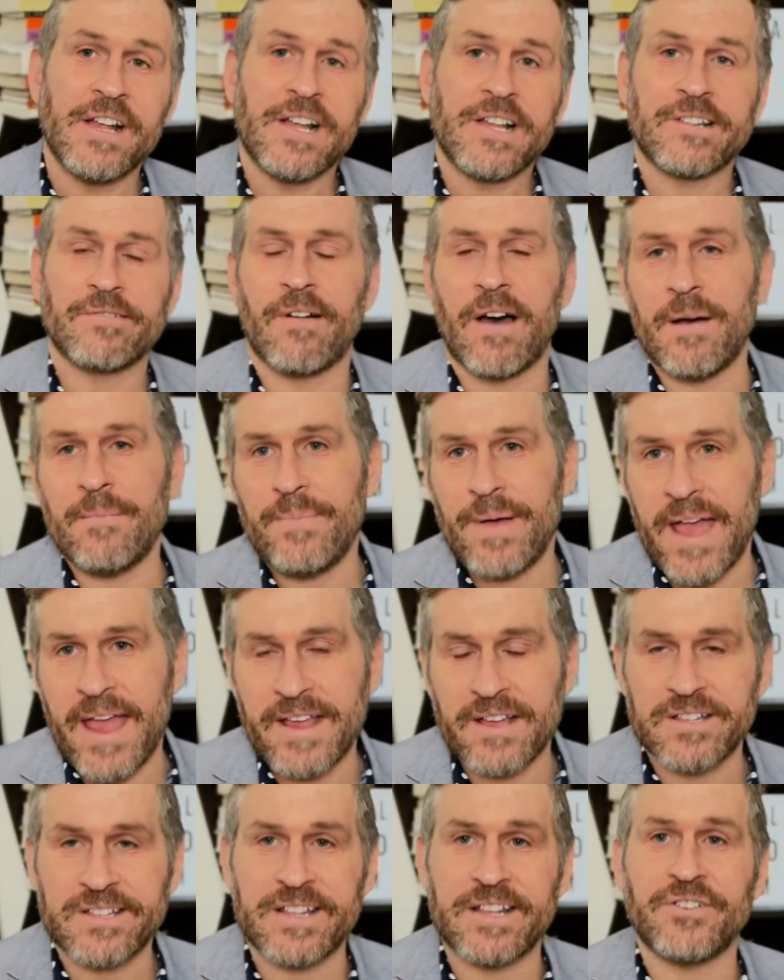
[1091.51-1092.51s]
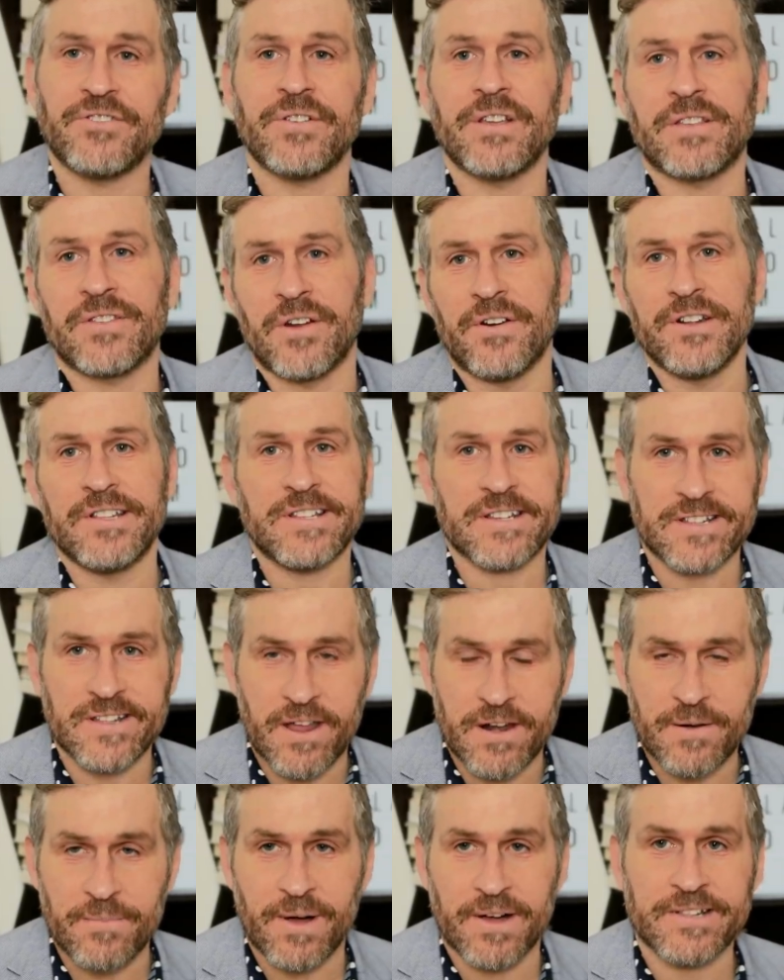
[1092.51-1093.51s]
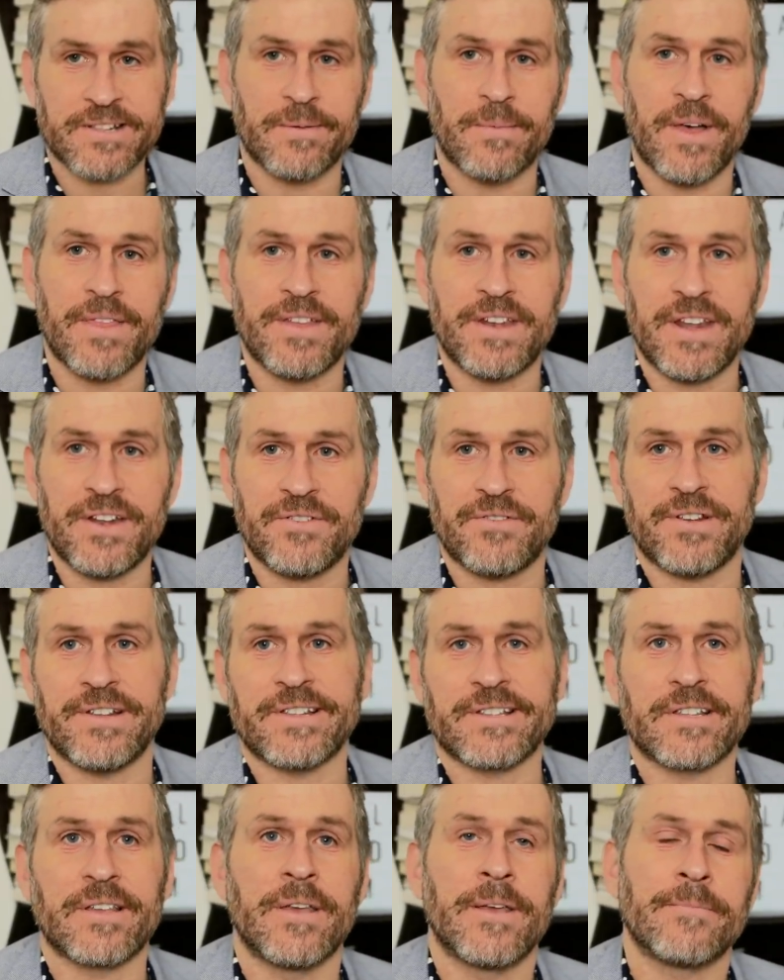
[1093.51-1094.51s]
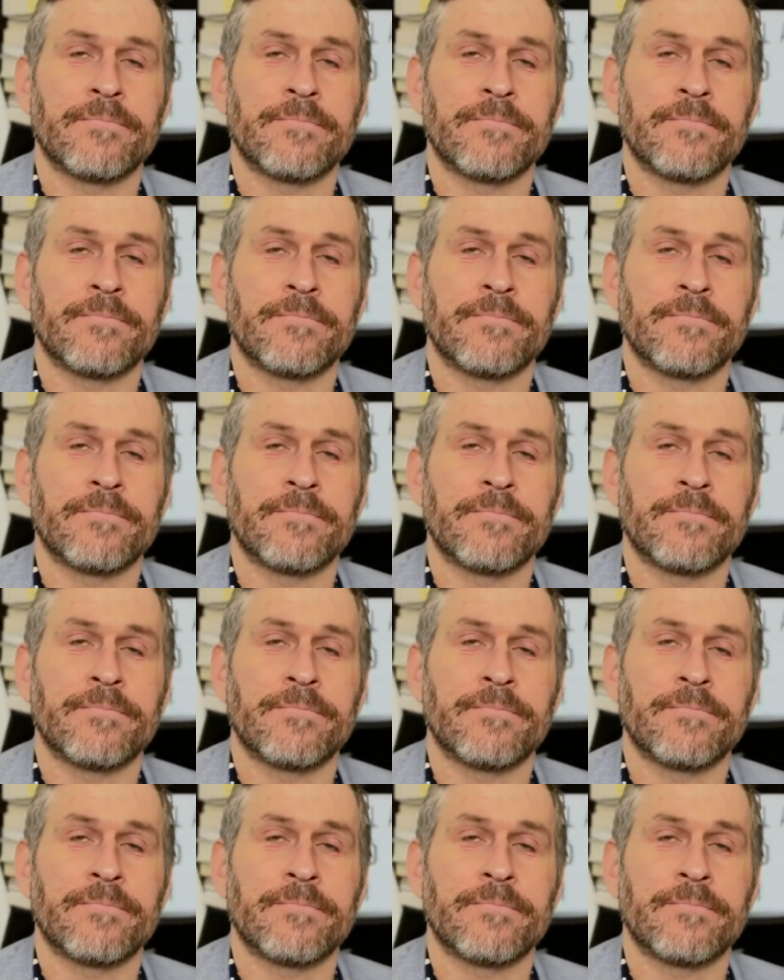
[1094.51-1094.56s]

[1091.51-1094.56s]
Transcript: So I'm paying essentially $3,600 a month in interest.